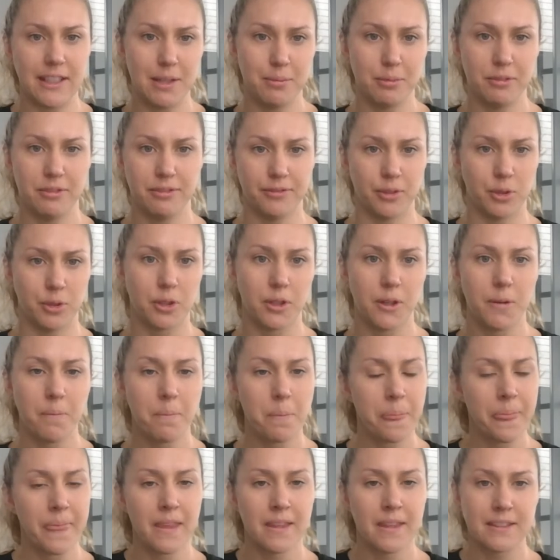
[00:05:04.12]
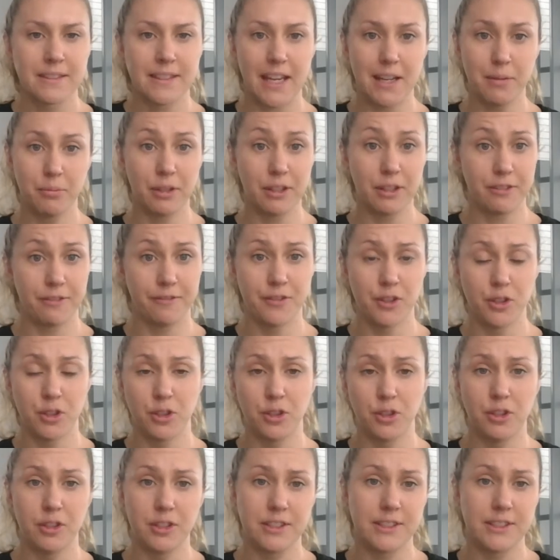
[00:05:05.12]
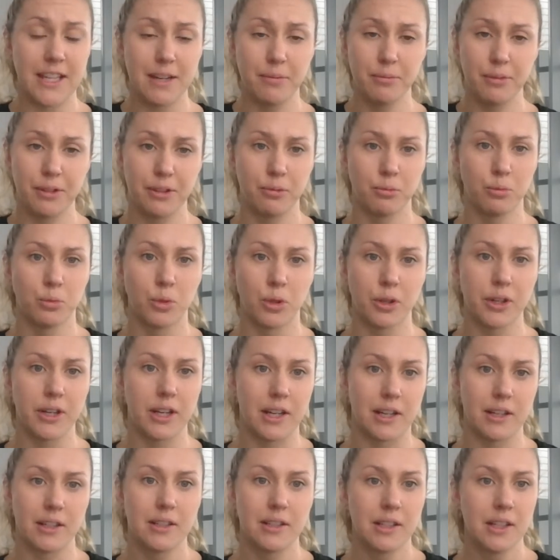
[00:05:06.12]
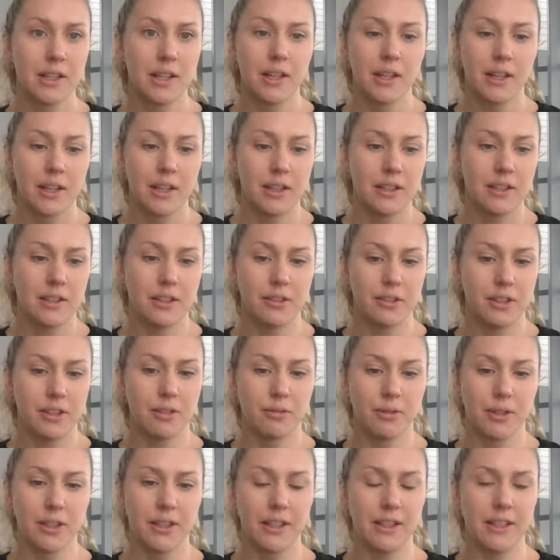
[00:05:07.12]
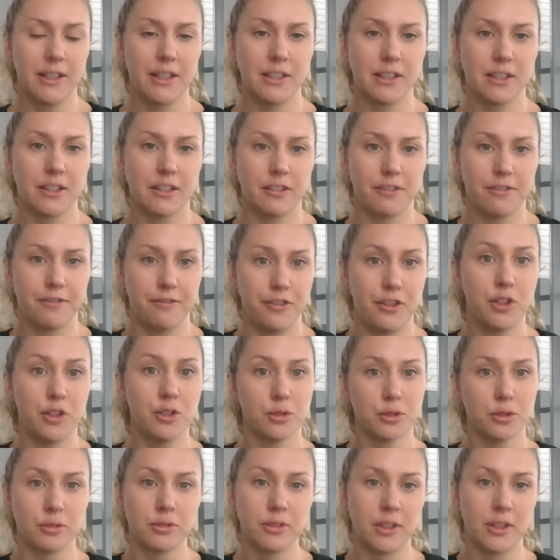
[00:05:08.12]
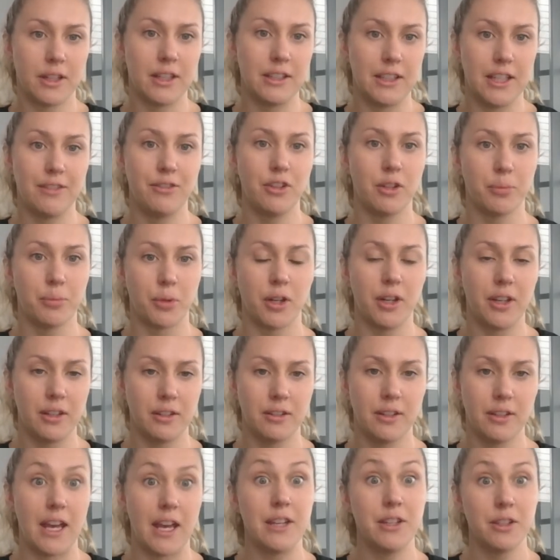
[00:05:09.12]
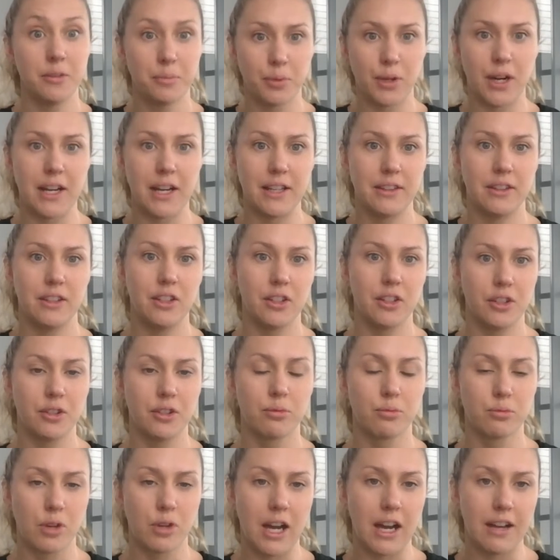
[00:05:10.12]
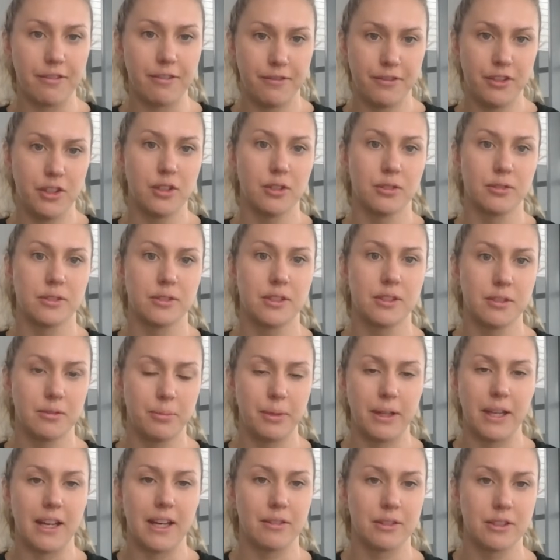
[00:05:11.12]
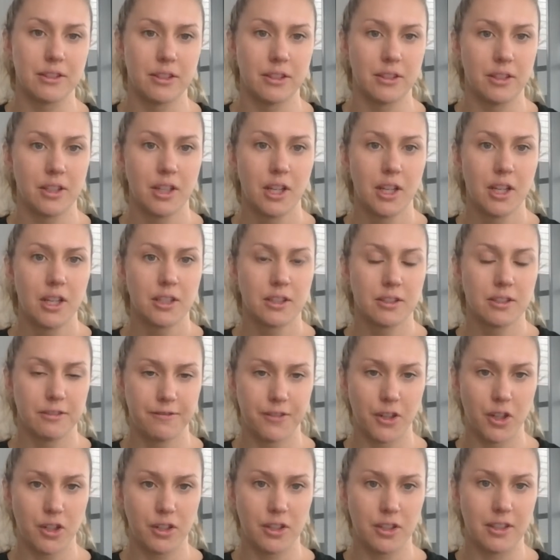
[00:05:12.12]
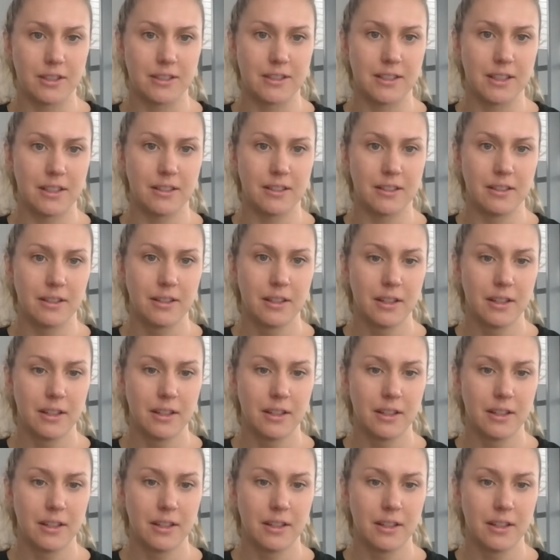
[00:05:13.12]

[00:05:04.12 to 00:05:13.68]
before. Same with food, same with water. You really need to fuel and give your body and your brain, you know, the right fuel to be able to focus and